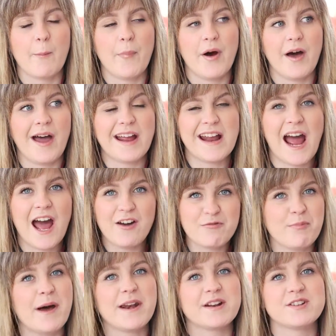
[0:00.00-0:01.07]
but I
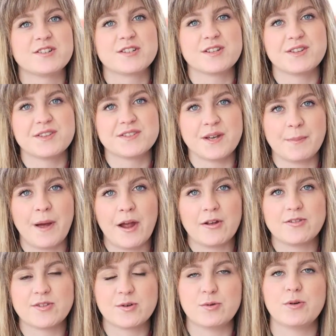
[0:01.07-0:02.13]
have managed
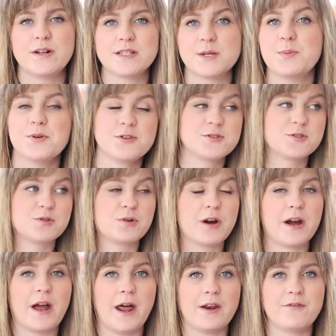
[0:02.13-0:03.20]
somehow to go into a
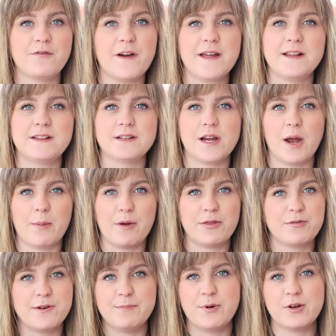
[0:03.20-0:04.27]
bookstore and find
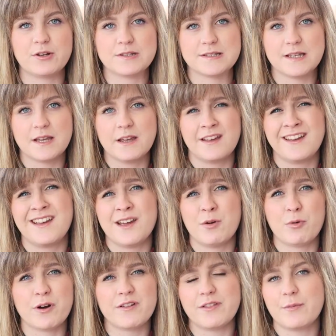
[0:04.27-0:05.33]
about 3 books.
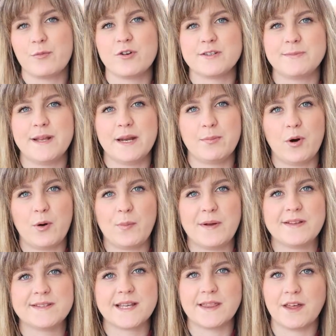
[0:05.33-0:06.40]
One of them was Mary
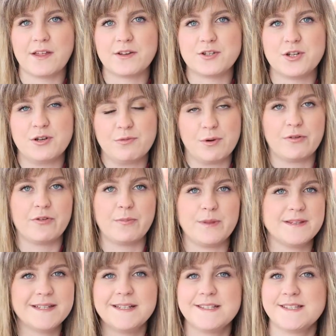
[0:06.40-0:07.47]
Poppins and the other 2 were from
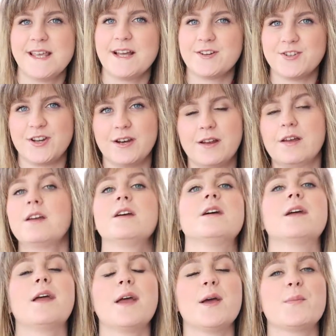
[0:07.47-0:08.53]
the teen section.
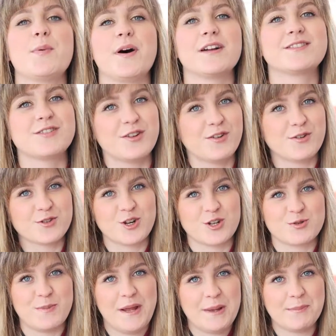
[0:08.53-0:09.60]
But do not
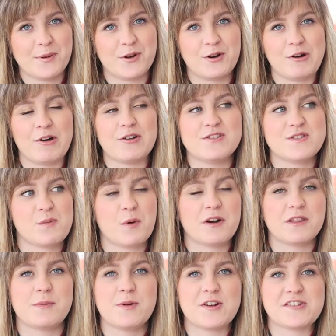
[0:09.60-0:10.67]
judge me, because
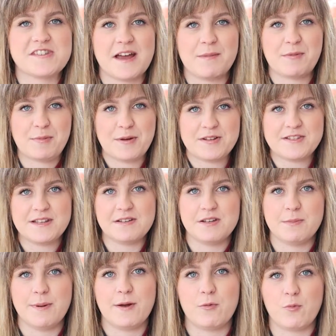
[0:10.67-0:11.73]
one of the books that I'm about to tell
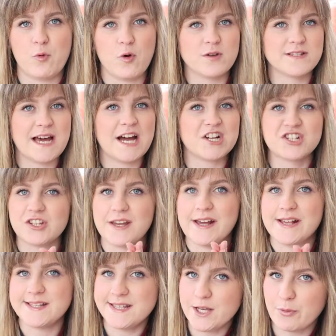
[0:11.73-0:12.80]
you about was actually
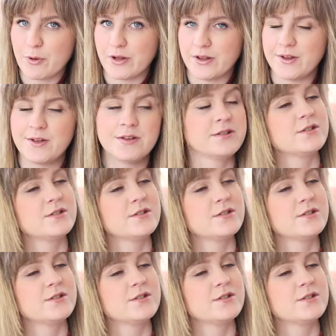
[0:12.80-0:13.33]
a sequel